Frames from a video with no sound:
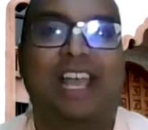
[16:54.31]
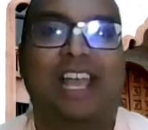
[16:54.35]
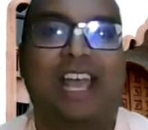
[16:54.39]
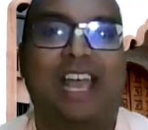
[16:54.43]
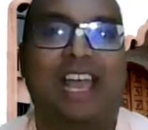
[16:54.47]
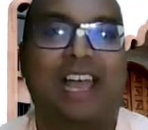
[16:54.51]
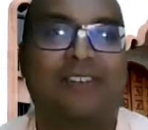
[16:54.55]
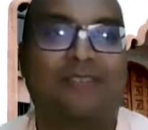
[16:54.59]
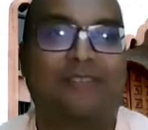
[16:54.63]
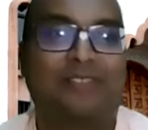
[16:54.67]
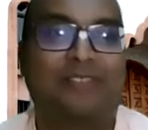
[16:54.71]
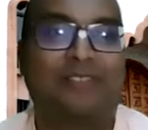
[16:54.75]

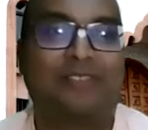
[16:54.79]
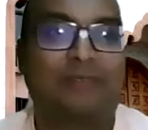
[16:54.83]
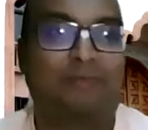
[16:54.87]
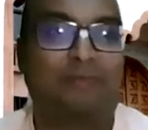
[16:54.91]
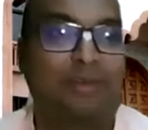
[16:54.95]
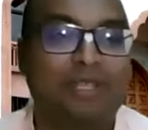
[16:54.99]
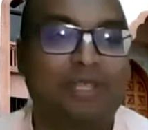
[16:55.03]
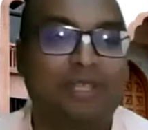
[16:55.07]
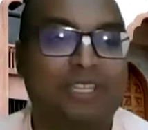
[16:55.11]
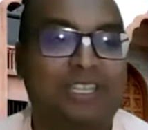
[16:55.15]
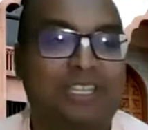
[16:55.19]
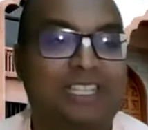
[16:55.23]
have
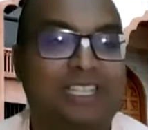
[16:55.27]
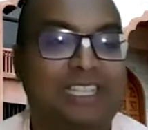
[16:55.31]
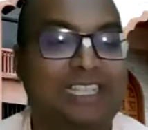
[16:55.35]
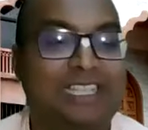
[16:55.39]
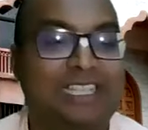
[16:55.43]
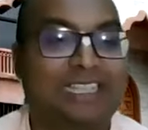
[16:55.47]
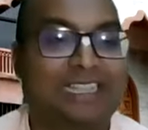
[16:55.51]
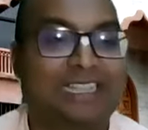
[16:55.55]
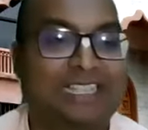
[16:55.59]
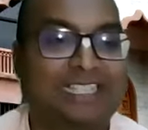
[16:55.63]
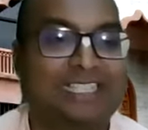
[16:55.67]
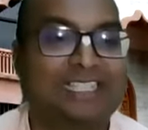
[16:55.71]

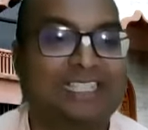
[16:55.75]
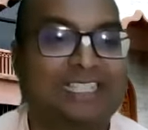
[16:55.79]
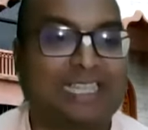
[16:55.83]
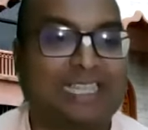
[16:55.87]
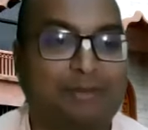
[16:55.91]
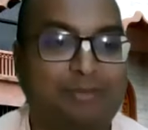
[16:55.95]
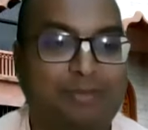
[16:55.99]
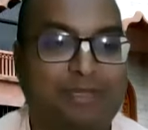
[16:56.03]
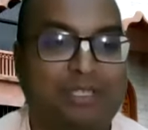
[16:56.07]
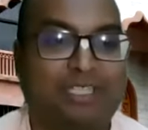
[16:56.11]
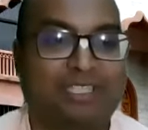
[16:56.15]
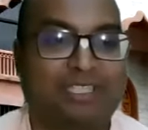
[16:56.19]
appeared in this
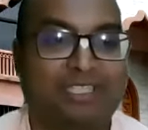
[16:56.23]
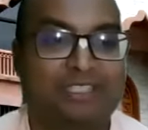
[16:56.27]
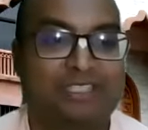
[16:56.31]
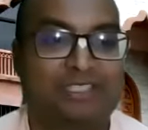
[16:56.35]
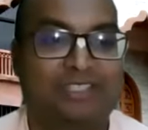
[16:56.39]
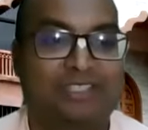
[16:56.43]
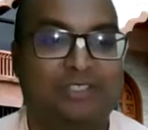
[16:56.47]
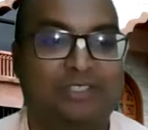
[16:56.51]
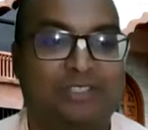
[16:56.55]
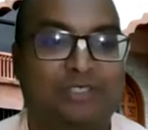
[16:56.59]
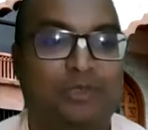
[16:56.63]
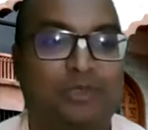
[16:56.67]
chapter
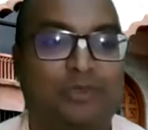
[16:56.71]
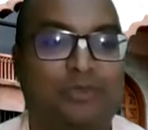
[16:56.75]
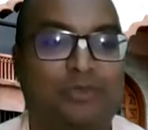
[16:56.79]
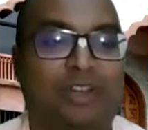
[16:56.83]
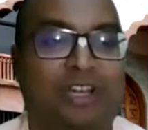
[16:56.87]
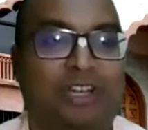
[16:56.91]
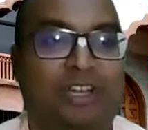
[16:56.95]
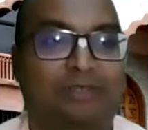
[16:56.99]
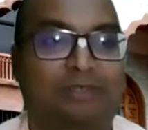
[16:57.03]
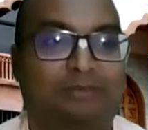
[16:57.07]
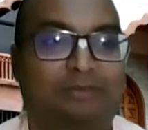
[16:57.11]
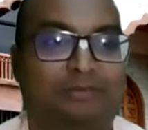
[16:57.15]
so
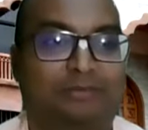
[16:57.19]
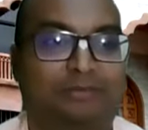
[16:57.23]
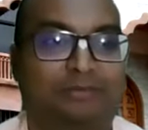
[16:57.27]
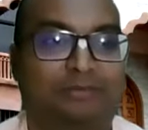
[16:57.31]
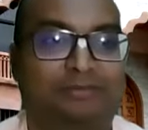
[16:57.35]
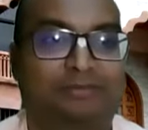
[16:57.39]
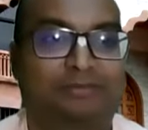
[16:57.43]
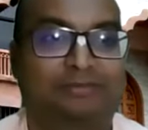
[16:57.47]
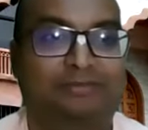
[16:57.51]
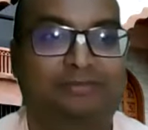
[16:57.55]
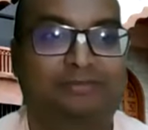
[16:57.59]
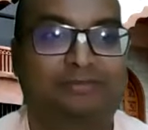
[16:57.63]
far,
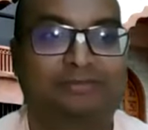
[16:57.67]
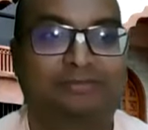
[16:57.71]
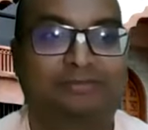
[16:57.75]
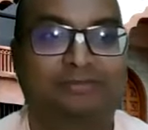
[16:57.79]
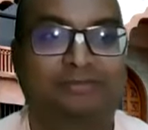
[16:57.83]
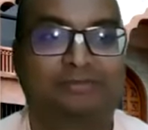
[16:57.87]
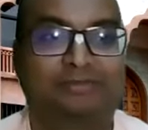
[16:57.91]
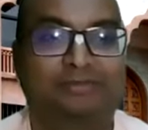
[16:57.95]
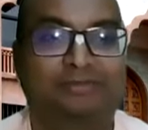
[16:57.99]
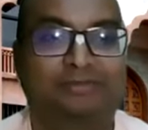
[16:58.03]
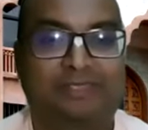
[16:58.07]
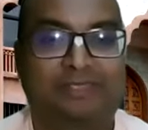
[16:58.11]

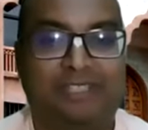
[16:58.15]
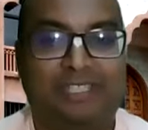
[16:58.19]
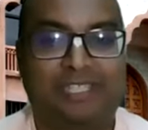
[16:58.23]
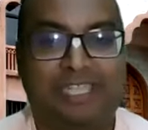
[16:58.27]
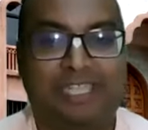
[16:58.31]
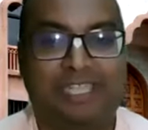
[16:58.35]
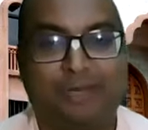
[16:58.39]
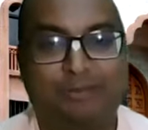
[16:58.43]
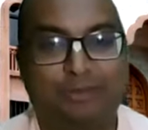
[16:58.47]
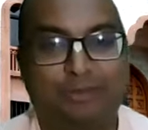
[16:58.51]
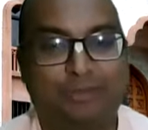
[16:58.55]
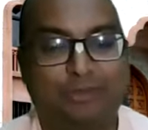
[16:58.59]

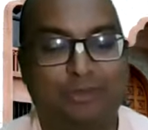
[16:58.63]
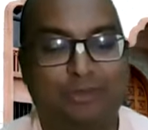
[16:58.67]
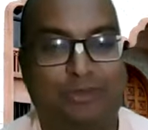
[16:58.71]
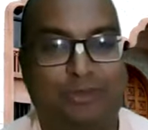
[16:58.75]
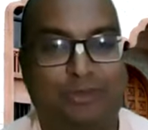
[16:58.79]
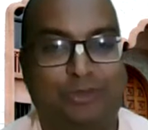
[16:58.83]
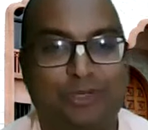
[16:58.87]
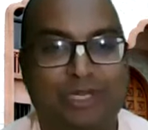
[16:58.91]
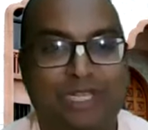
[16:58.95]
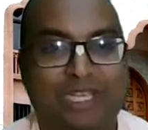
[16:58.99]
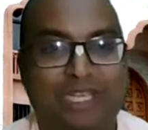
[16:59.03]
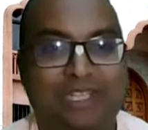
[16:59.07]
up
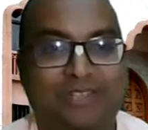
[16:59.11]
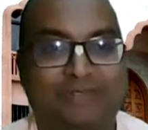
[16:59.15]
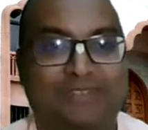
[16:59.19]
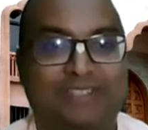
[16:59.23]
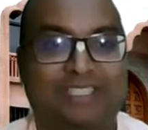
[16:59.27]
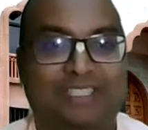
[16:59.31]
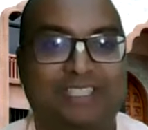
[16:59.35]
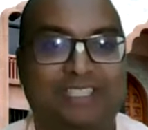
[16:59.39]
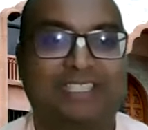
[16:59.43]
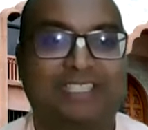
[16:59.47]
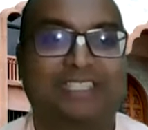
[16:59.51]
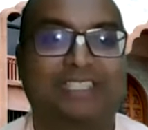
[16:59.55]
to today's
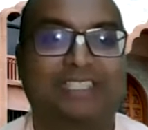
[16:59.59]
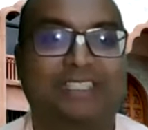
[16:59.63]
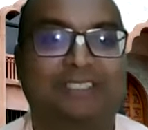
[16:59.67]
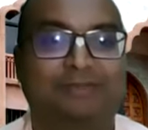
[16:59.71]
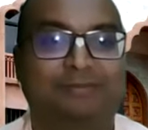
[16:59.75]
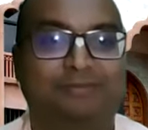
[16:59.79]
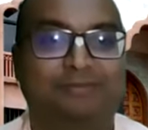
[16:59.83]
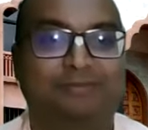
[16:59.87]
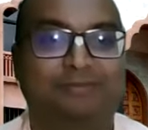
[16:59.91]
verse?